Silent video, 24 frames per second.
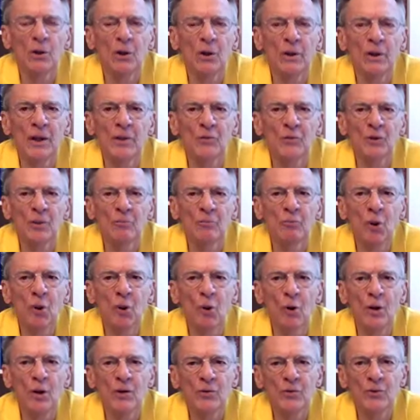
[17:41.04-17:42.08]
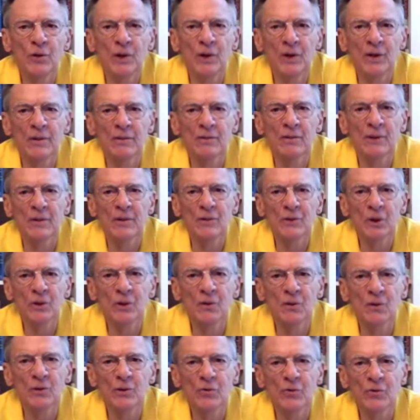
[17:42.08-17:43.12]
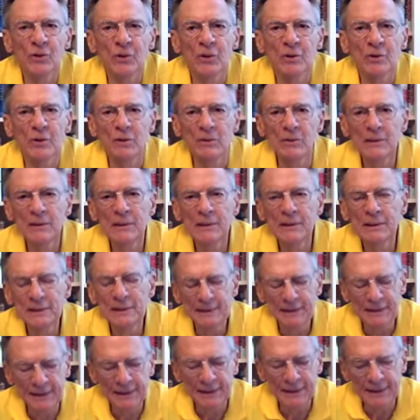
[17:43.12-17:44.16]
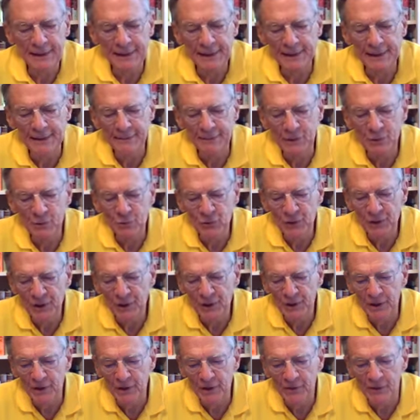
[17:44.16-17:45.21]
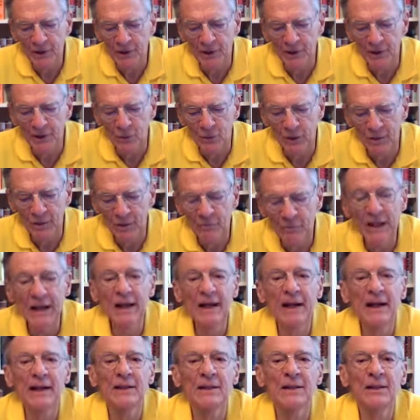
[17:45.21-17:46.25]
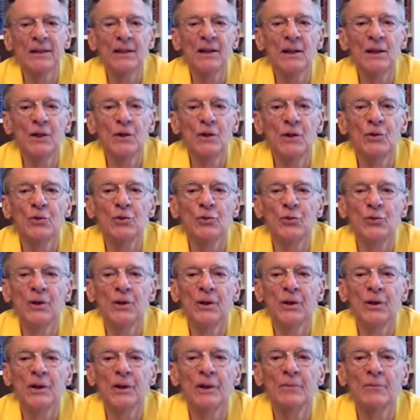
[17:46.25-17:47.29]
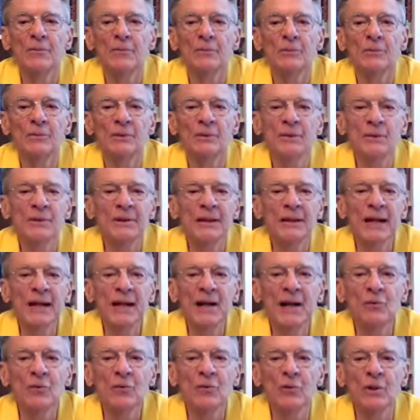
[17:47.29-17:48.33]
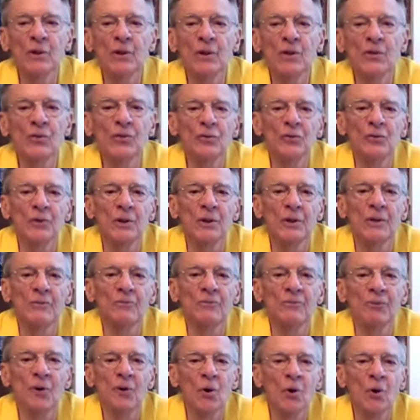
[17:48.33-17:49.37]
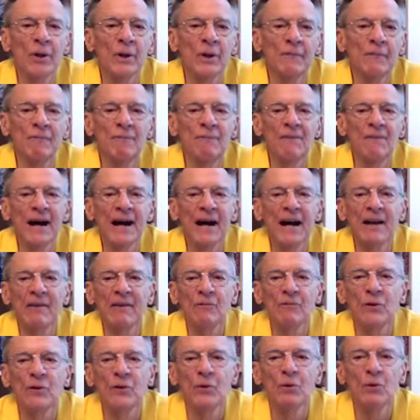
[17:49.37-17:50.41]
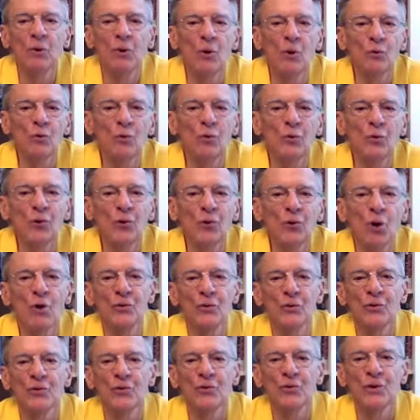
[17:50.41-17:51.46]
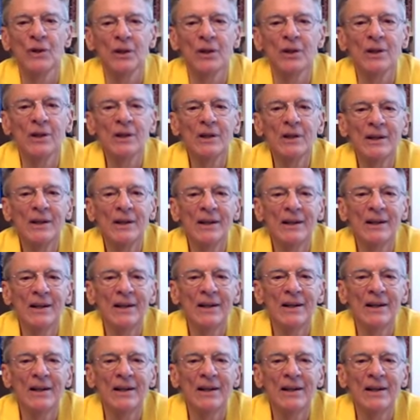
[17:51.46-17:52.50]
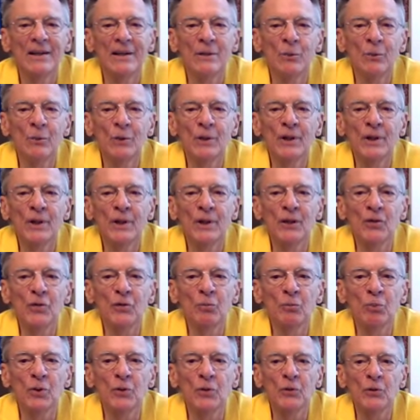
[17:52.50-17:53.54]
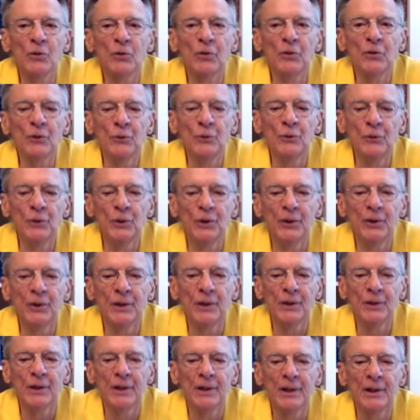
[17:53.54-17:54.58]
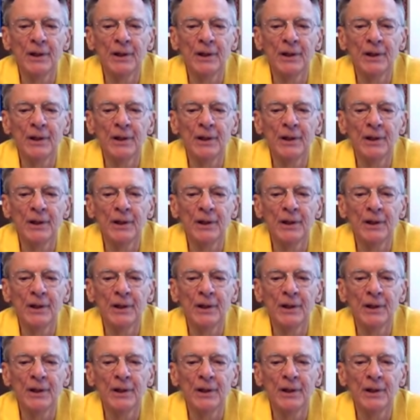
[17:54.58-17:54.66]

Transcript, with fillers: at some points they they thought this little uh, lieutenant wet behind the ears could counsel his 45-year-old uh, sergeants uh, uh, that were in his platoon, and